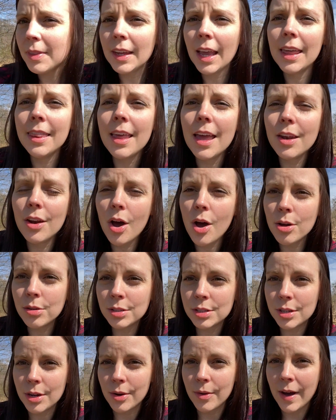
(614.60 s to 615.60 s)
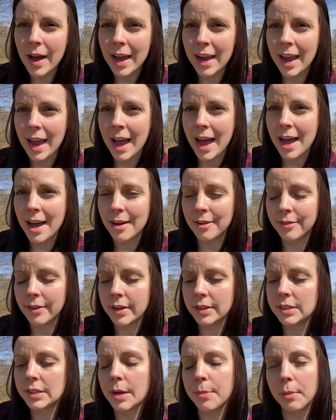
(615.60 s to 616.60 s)
And then also I have
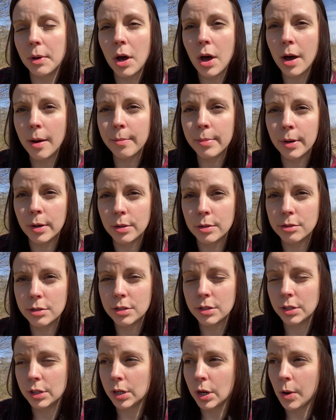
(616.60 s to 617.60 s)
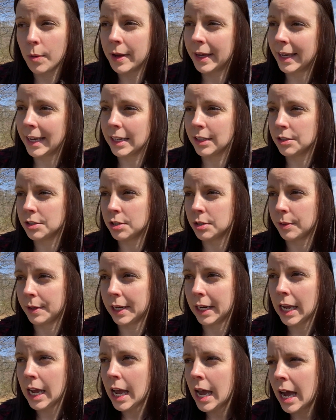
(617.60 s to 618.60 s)
some compost going into
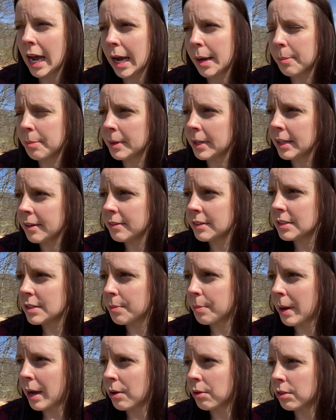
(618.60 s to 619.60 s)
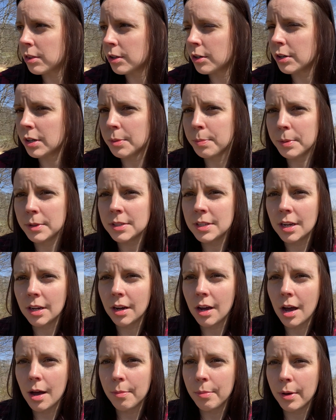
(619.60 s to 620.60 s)
it. I believe it's about 30%
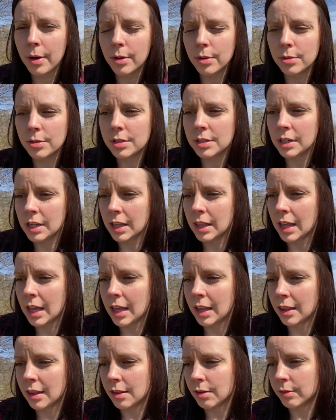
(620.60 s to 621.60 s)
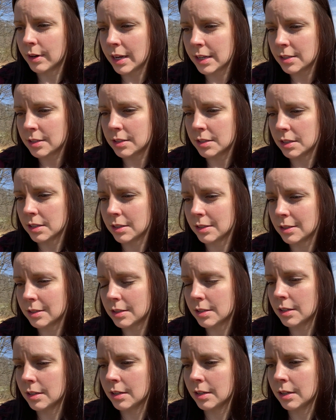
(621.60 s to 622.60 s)
compost, and then the rest
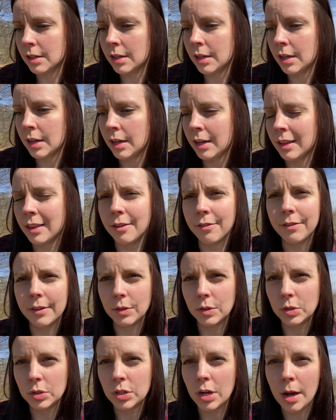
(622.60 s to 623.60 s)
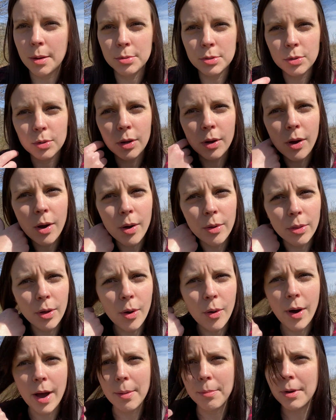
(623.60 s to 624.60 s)
is the filter topsoil,
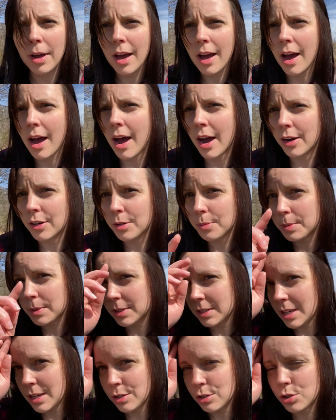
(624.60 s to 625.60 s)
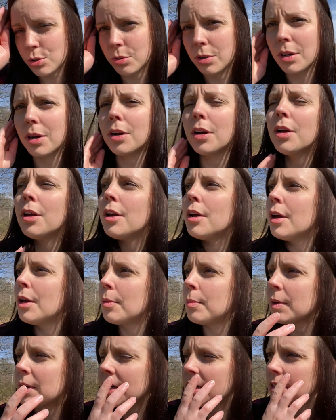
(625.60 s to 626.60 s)
although I'm not 100% sure
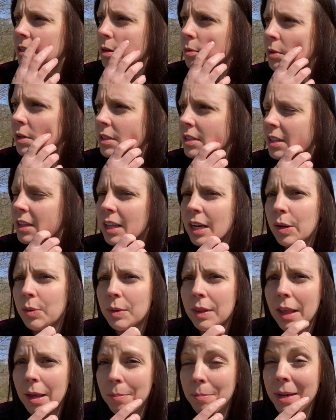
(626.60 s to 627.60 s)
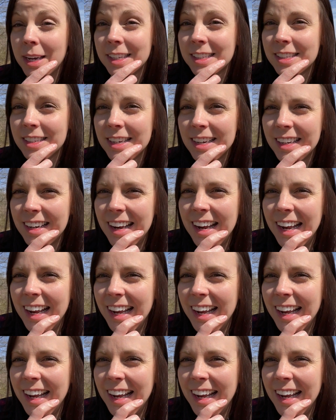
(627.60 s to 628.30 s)
because I wasn't there when they mixed it.